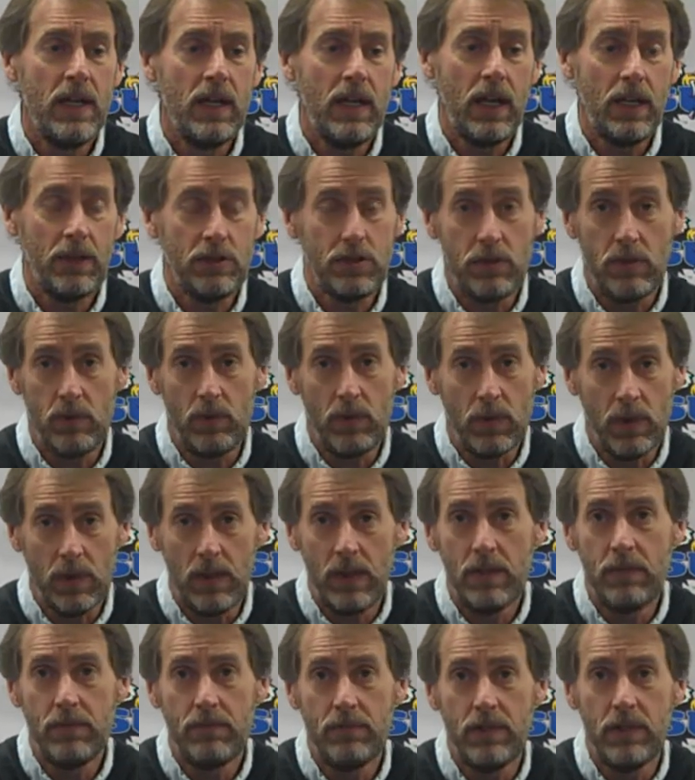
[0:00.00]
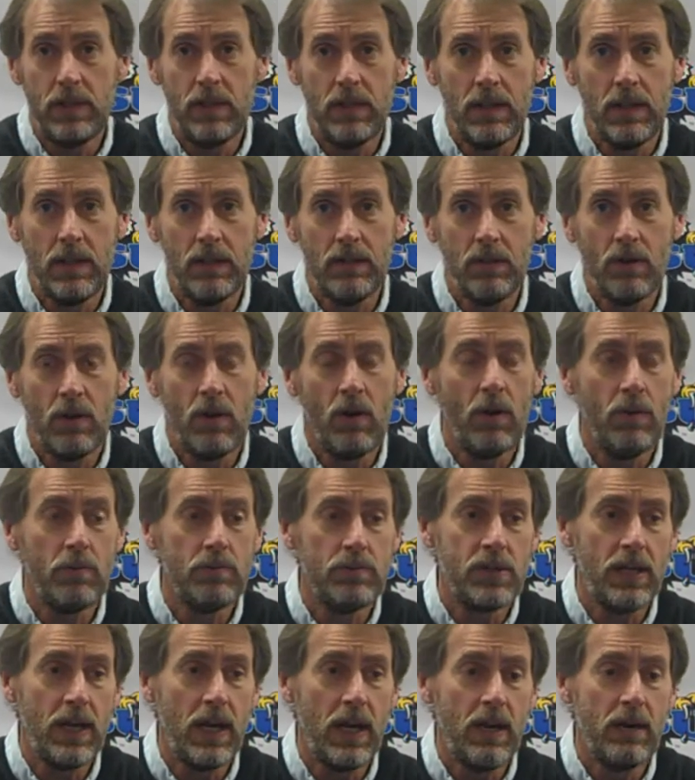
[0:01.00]
Actually, we lived in her
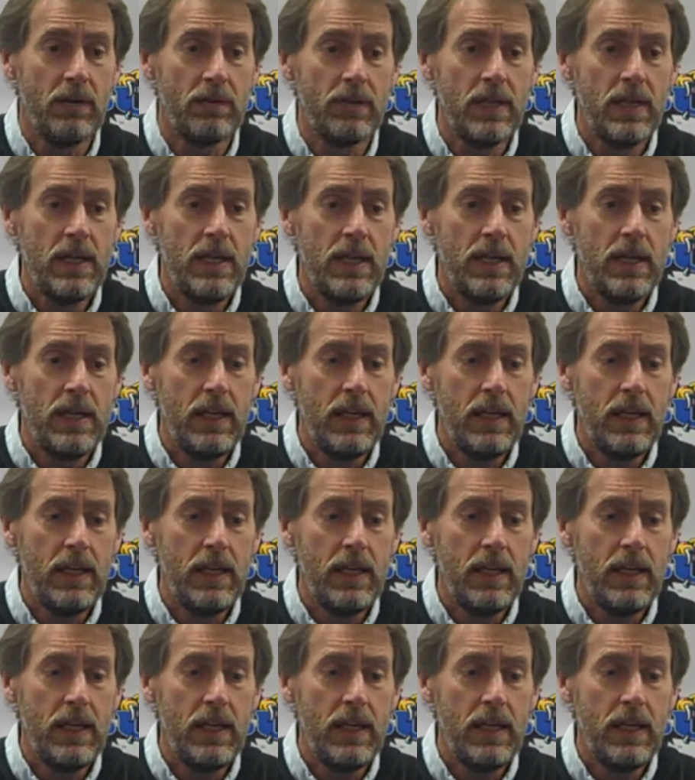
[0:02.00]
hometown,